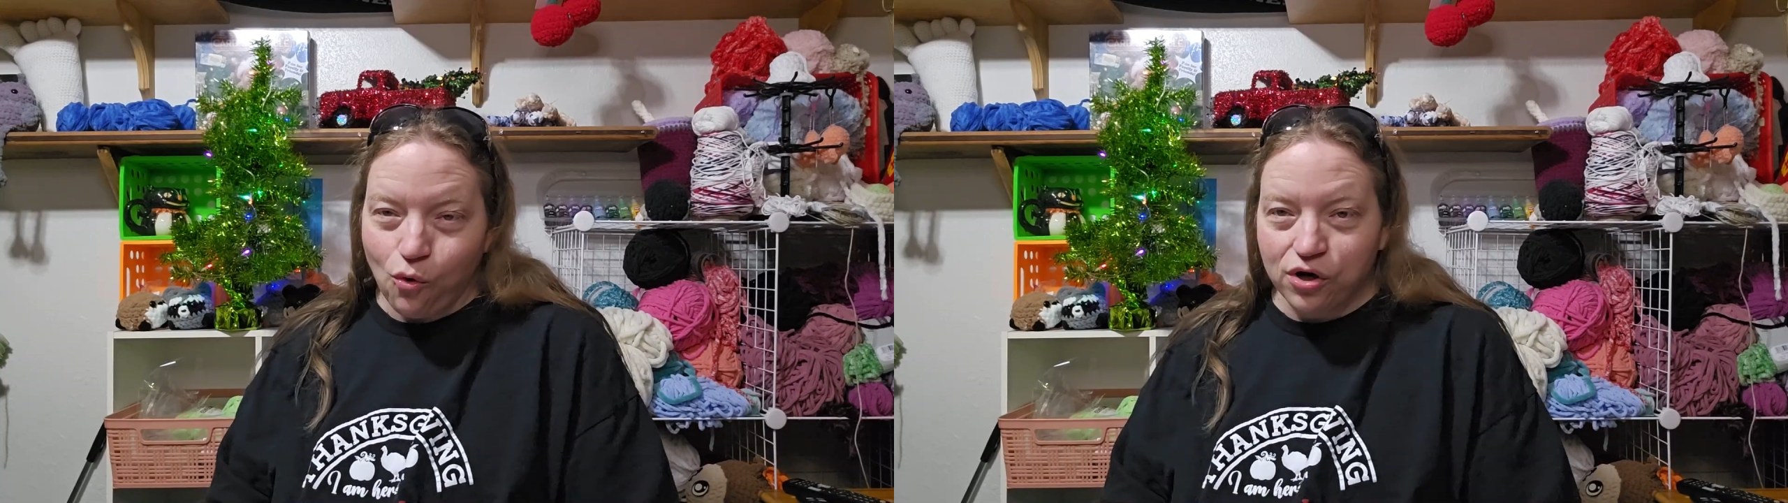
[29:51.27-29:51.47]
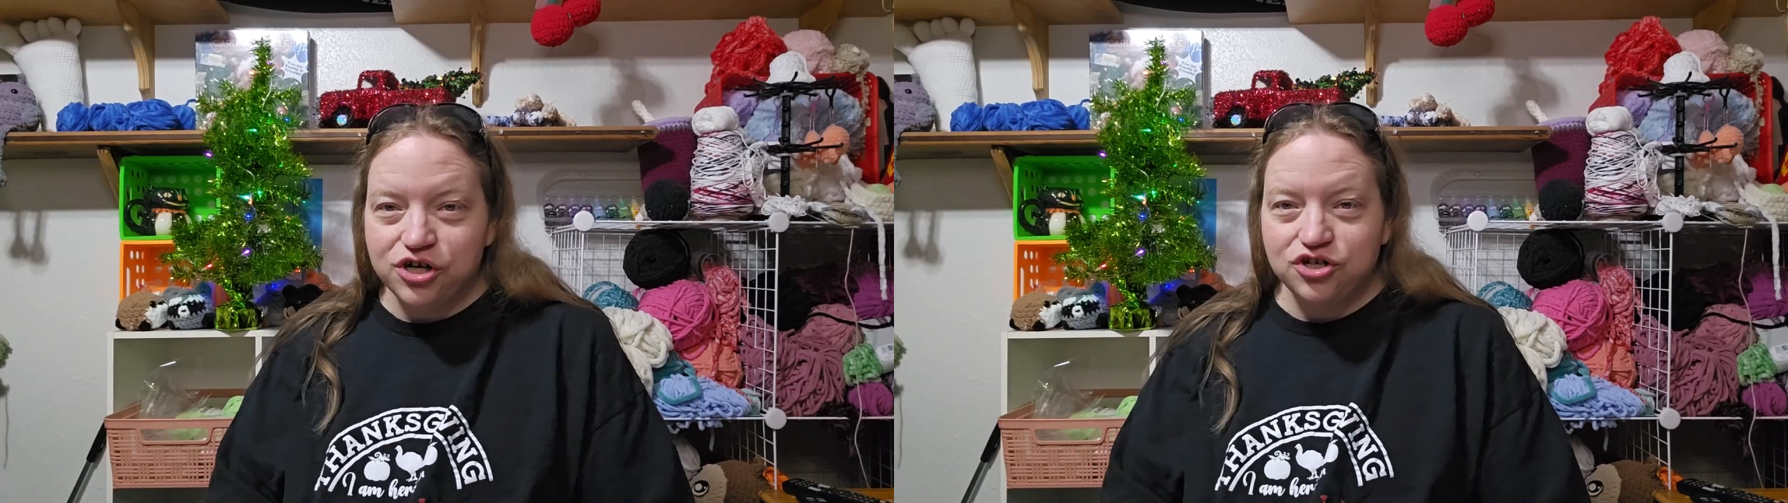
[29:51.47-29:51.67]

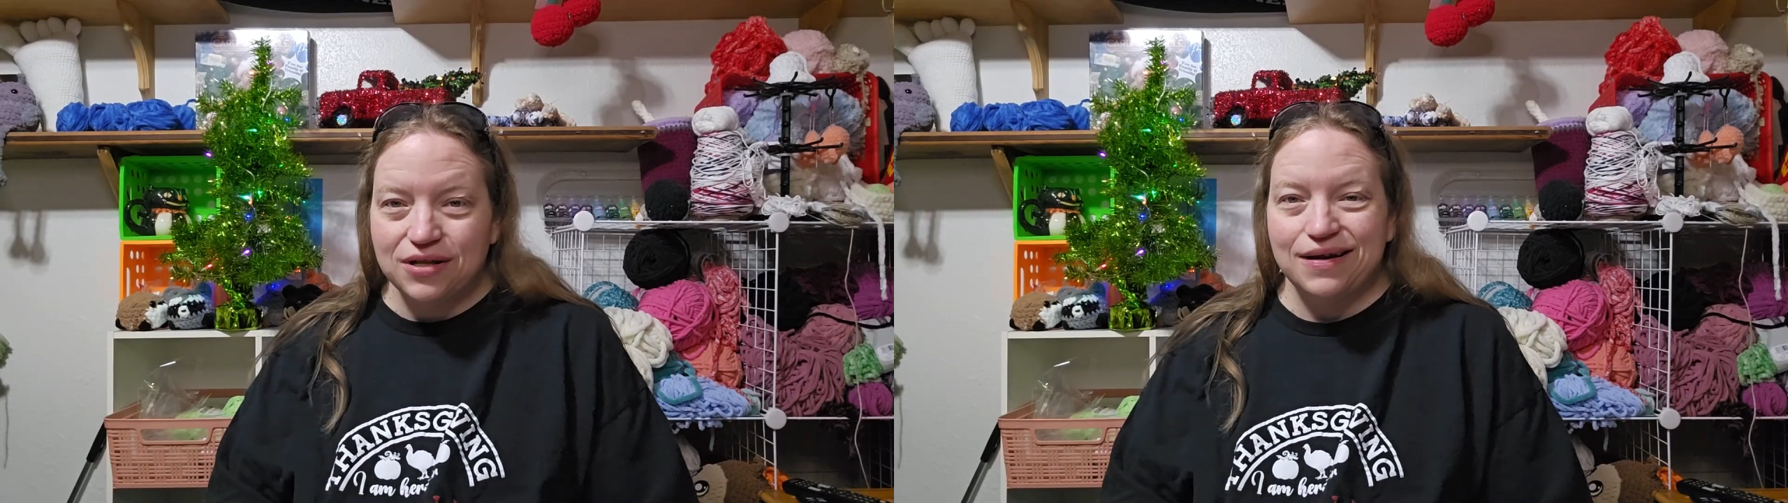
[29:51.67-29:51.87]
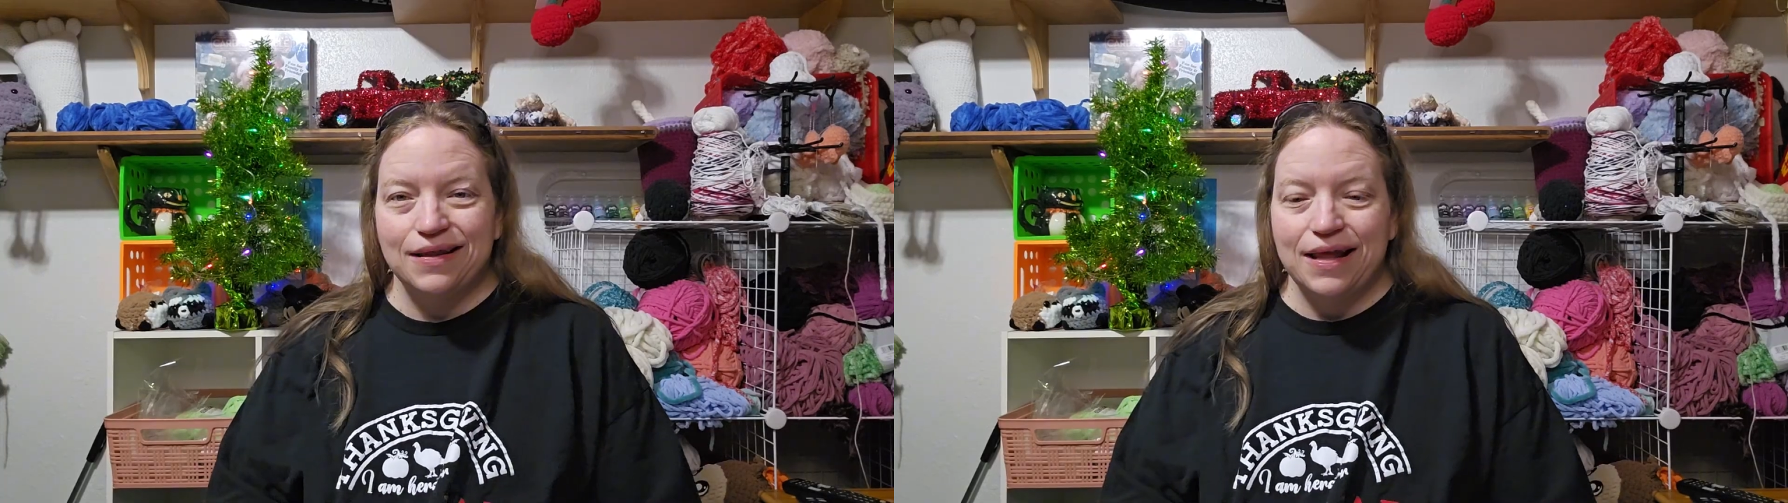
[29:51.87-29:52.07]

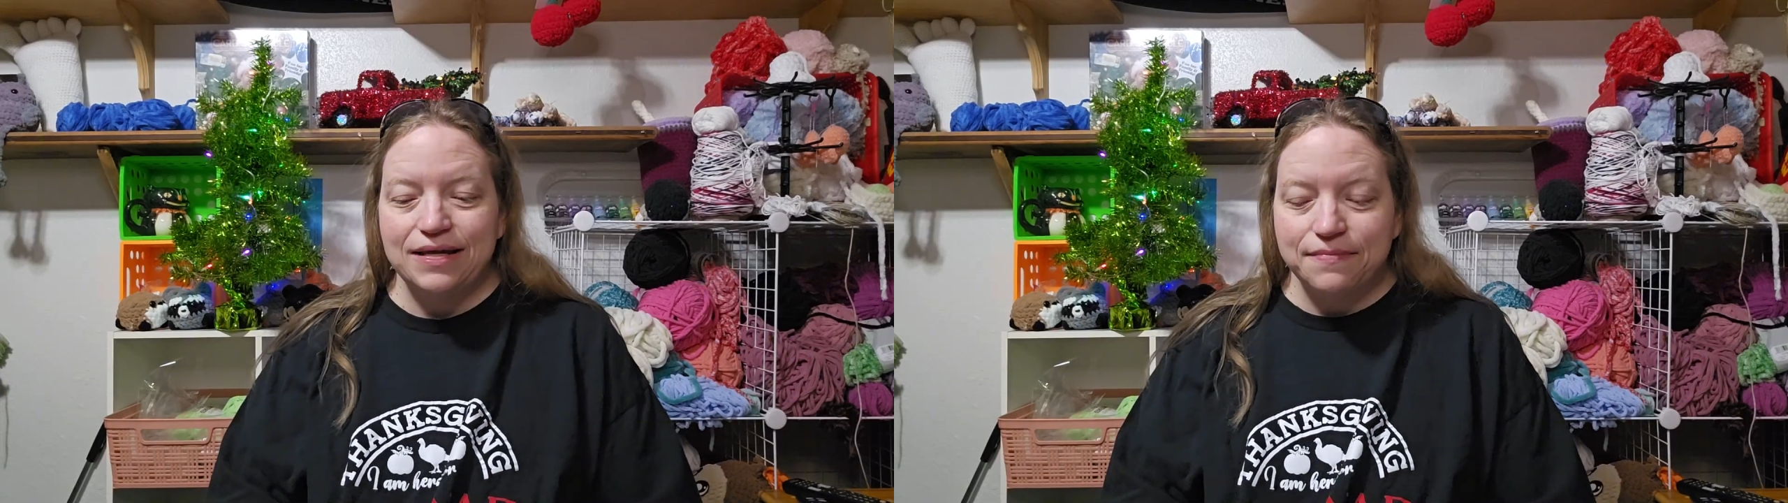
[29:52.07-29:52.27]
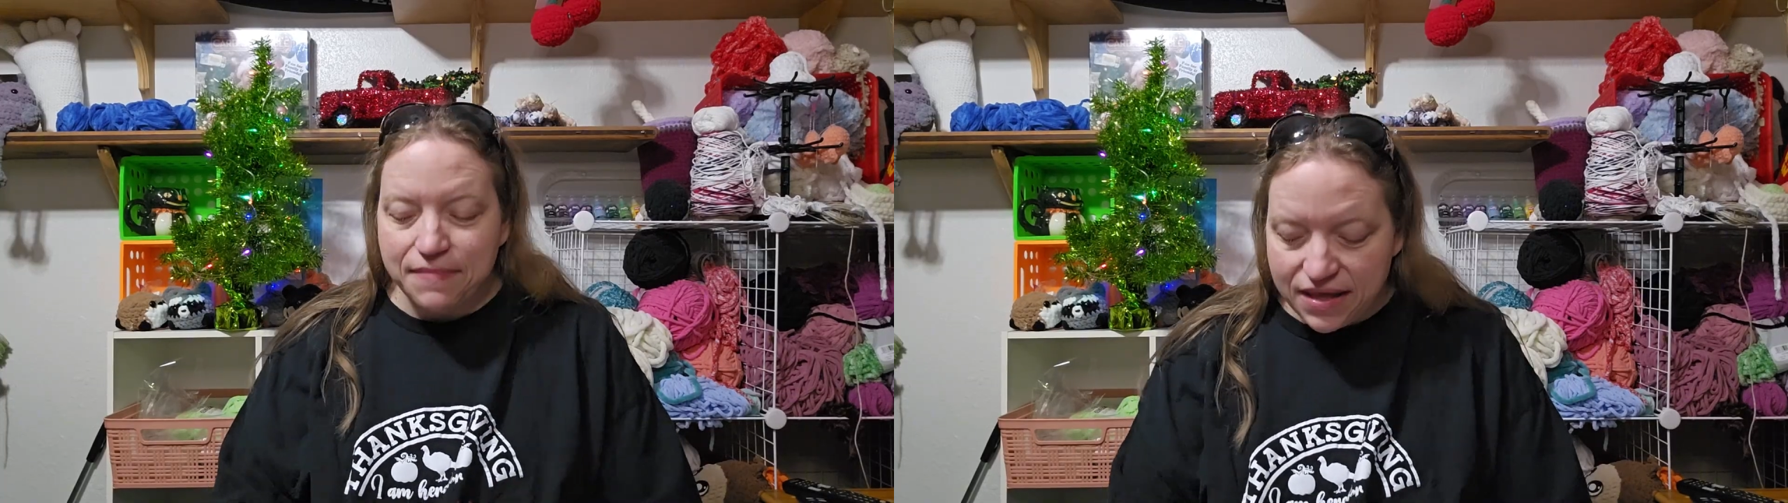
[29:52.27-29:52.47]
orange that I
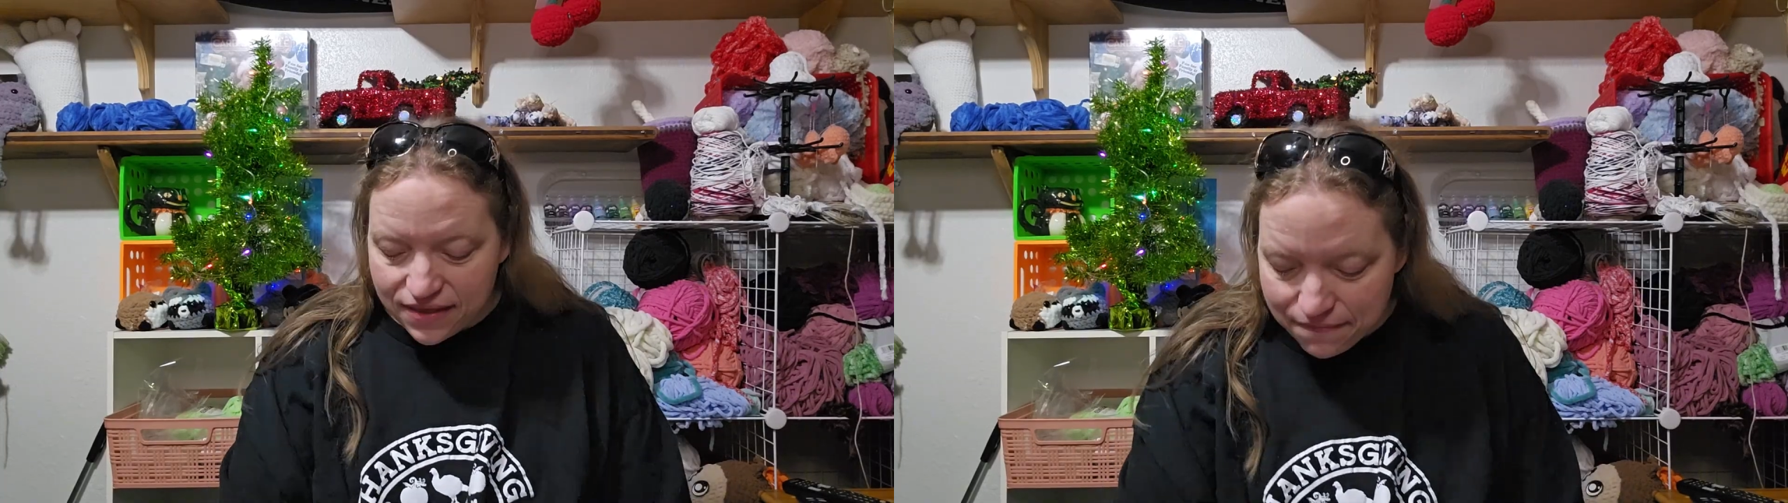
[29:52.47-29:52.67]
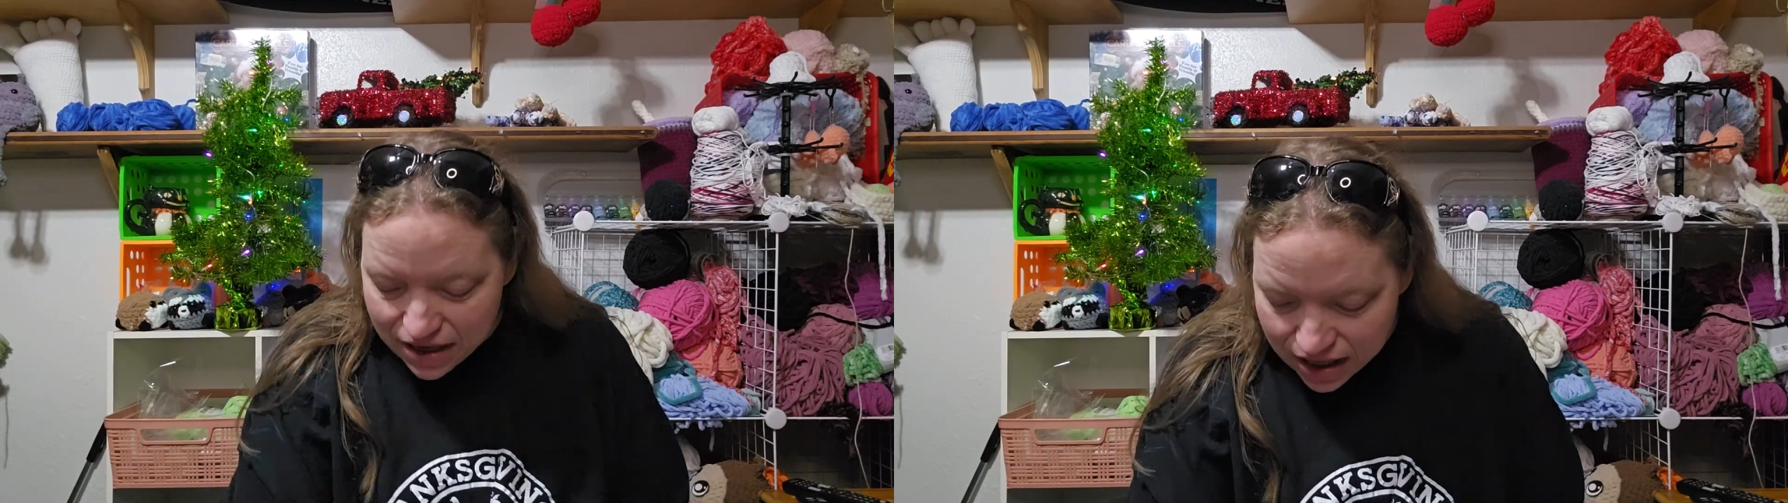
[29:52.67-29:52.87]
like to
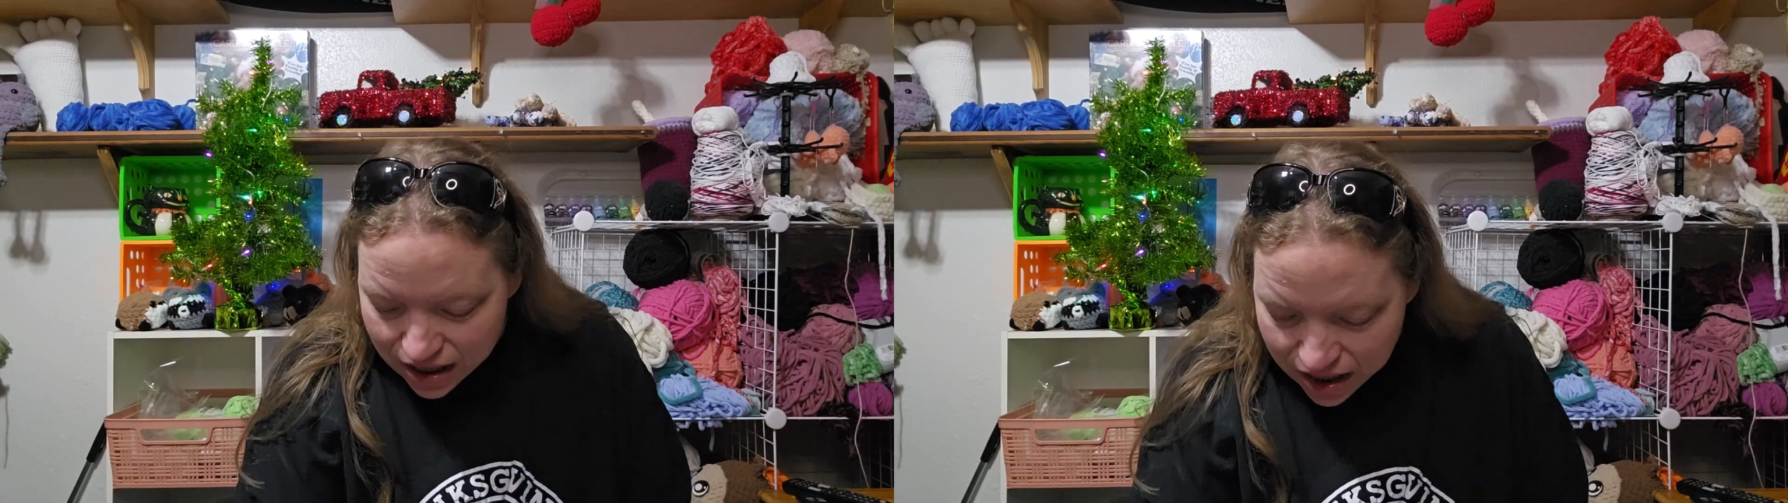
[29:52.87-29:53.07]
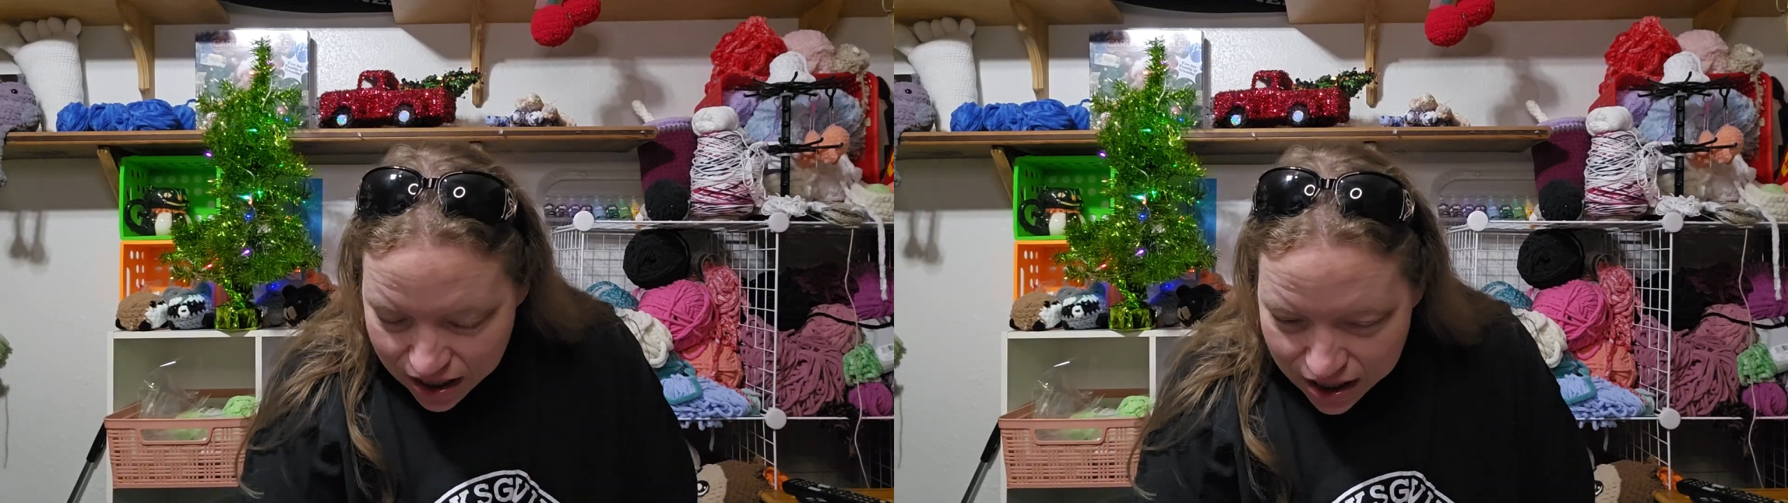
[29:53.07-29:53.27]
make them
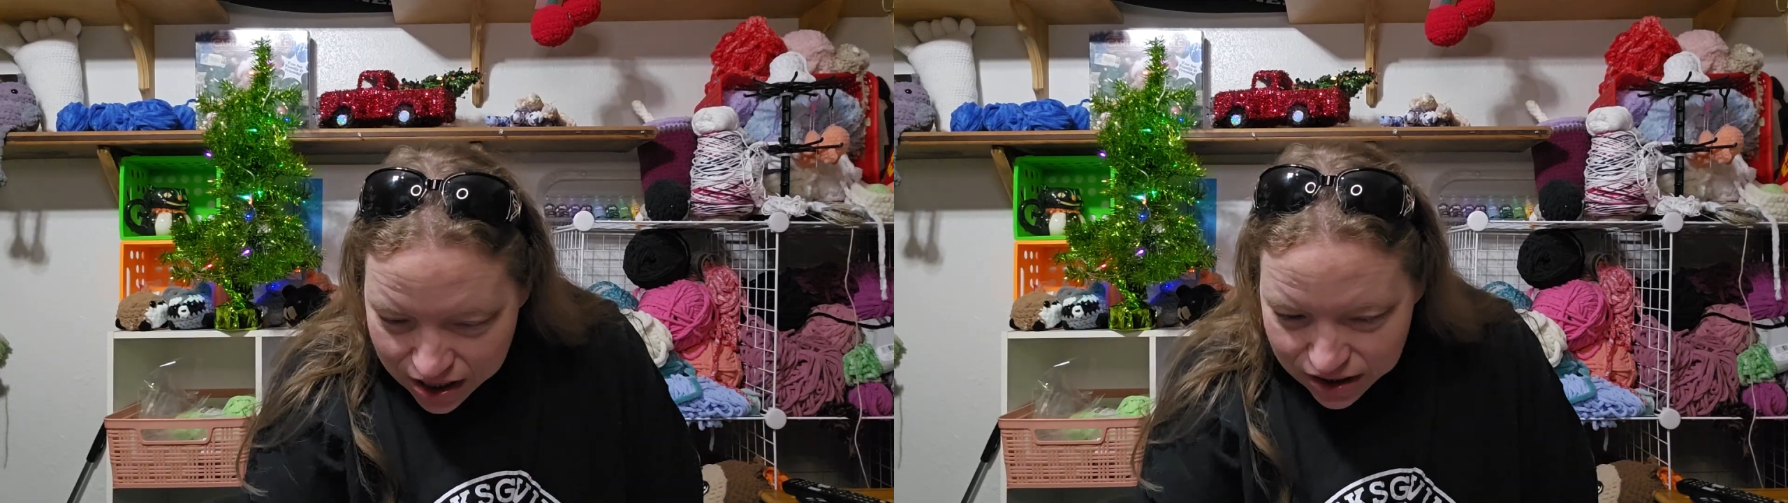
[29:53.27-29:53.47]
in.